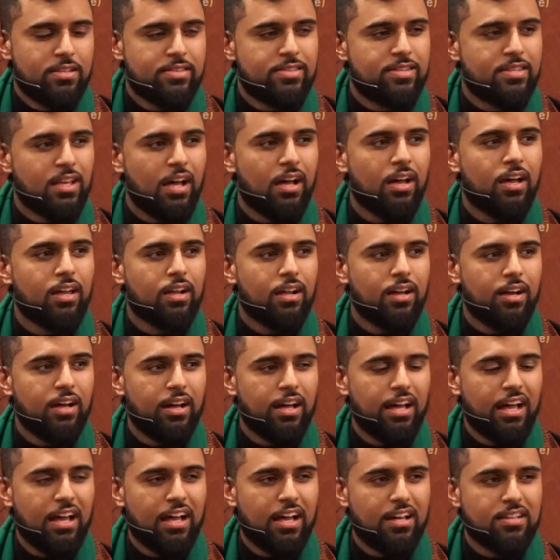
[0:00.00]

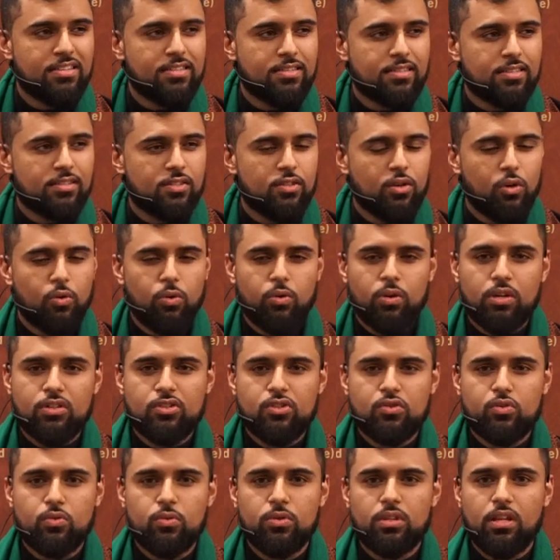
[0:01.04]
Zahra asks, O oh
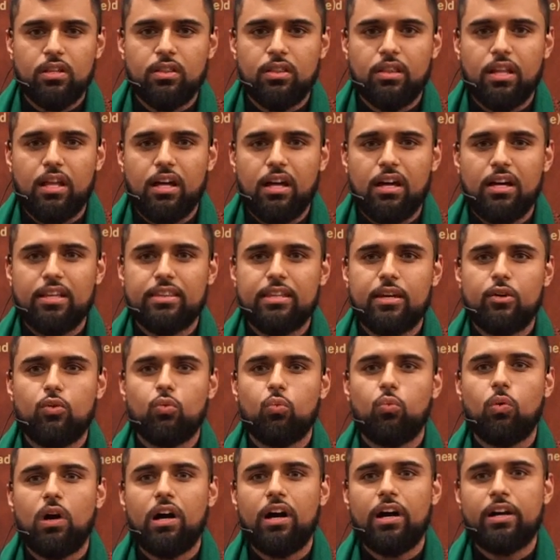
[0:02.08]
Rasulullah,
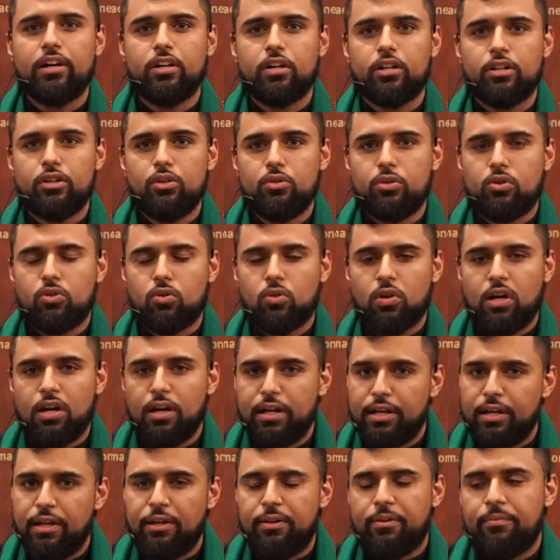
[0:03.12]
that why are you
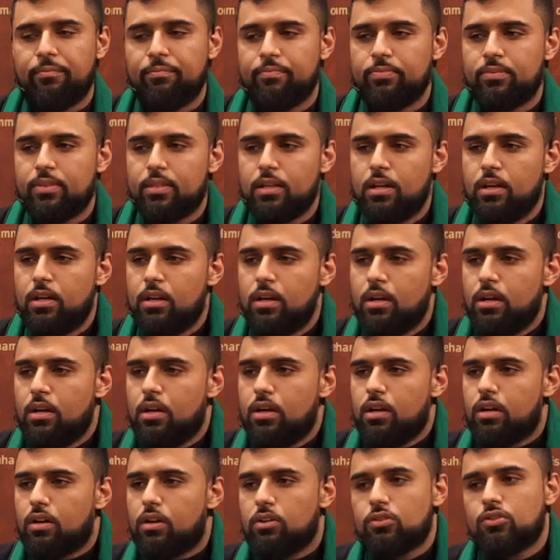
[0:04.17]
crying?
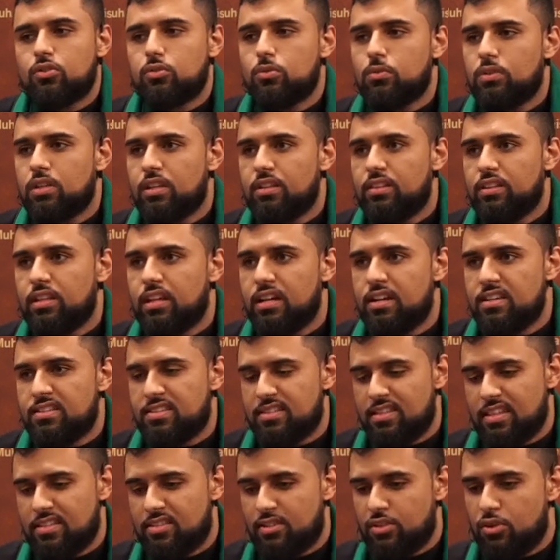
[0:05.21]
Rasulullah
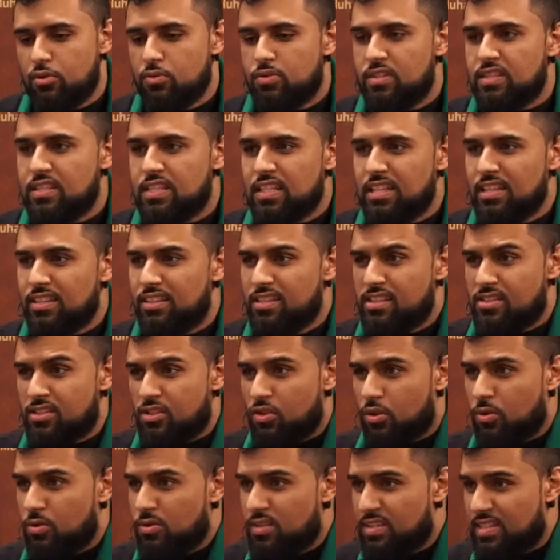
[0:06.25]
says, you see
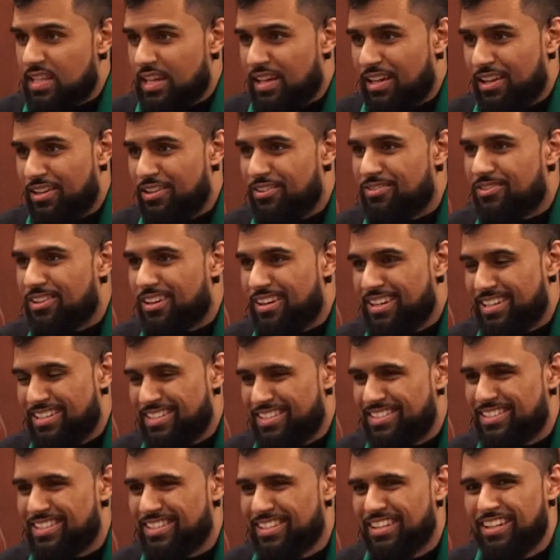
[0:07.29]
this Hussein,
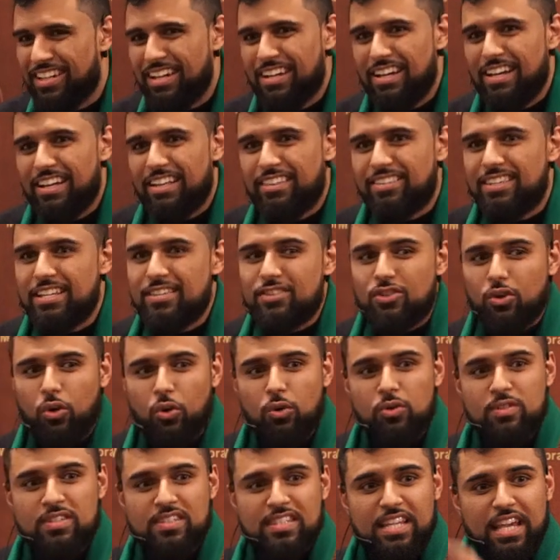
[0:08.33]
right? This
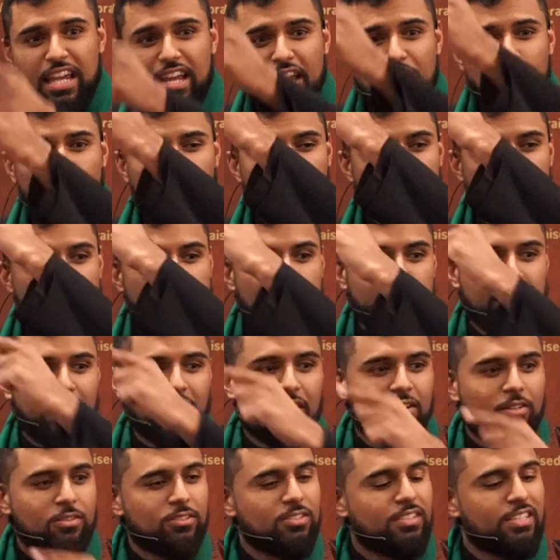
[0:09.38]
Hussein will be
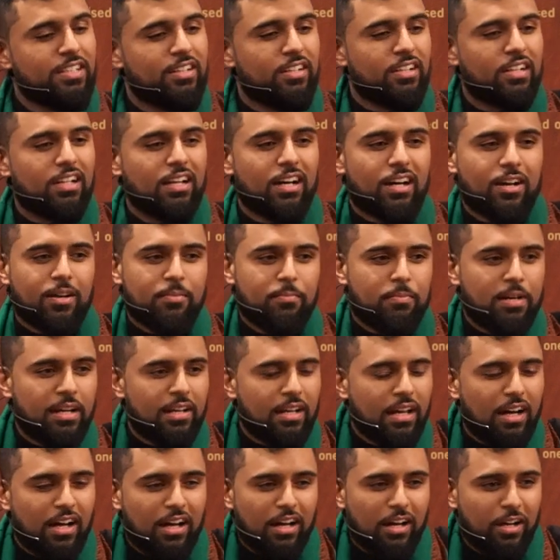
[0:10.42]
killed in
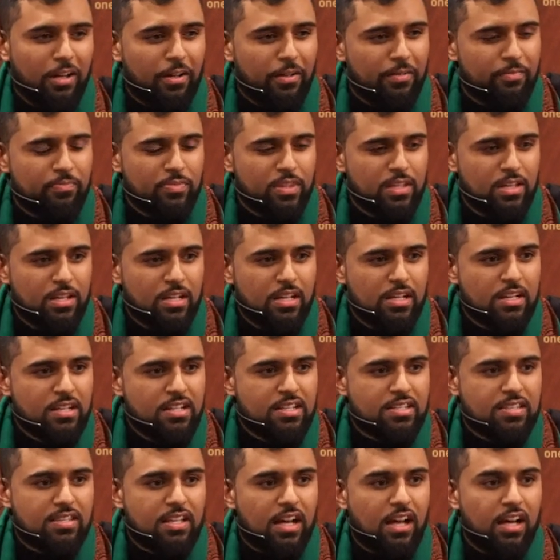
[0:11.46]
Karbala.
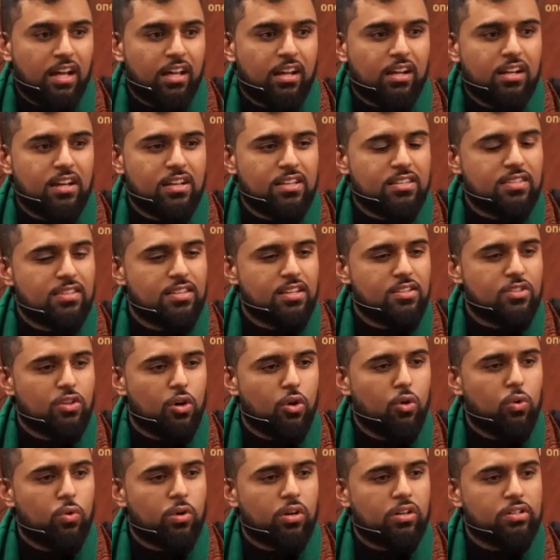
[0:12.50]
Zahra says,
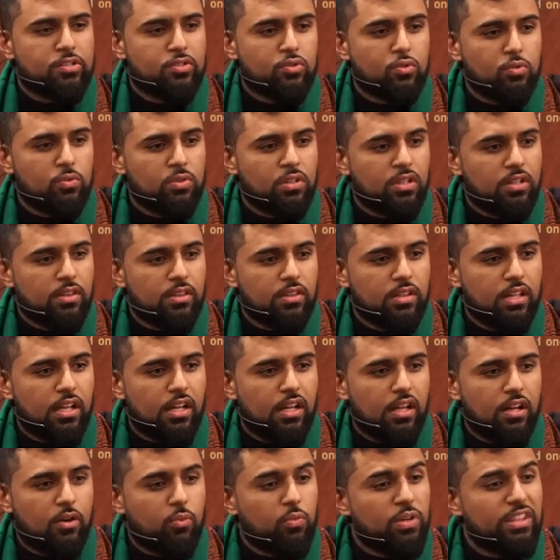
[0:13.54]
O oh
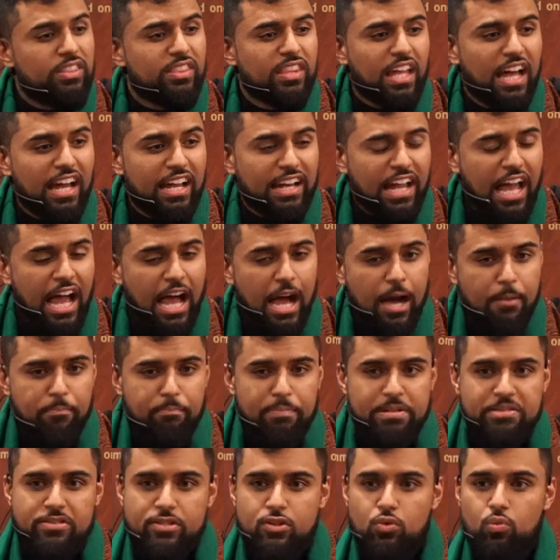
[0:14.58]
Rasulullah, when that
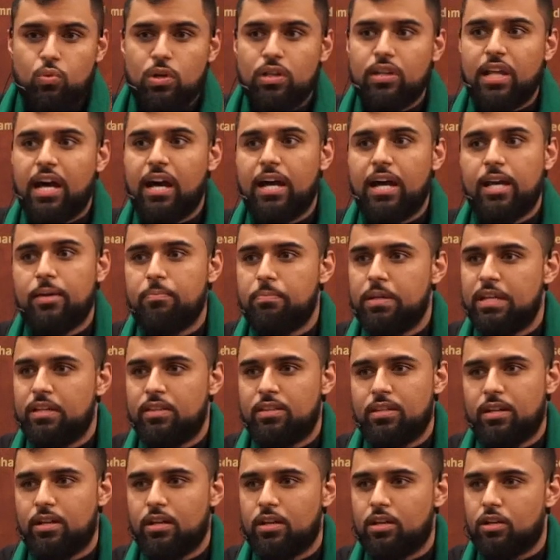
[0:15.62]
happens, will I be
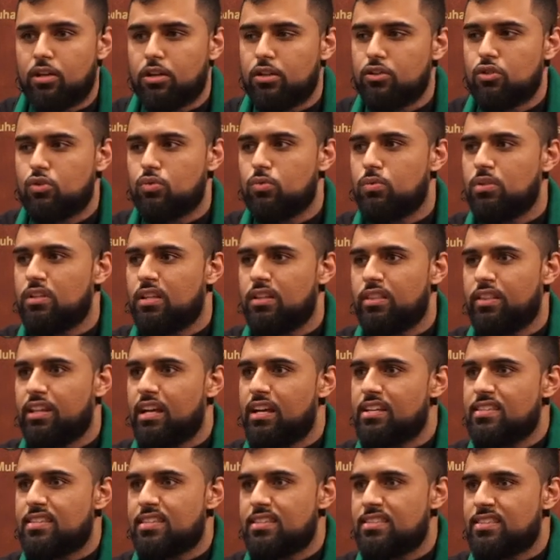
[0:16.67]
there?
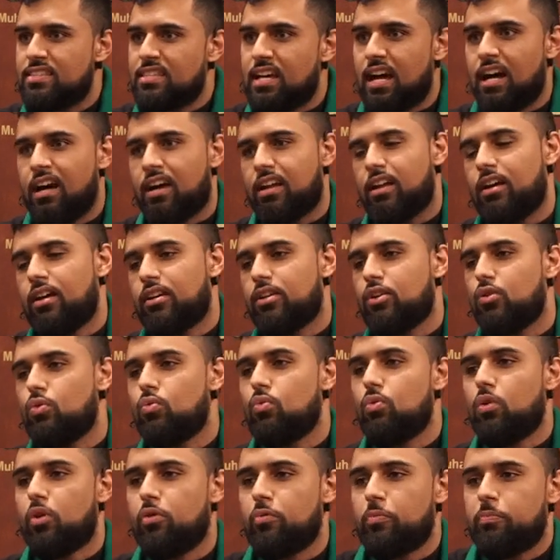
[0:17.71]
Rasulullah says, Zahra, you
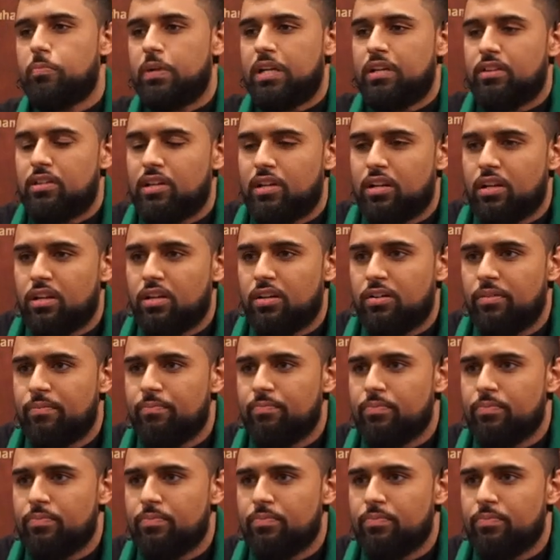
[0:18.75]
won't be there.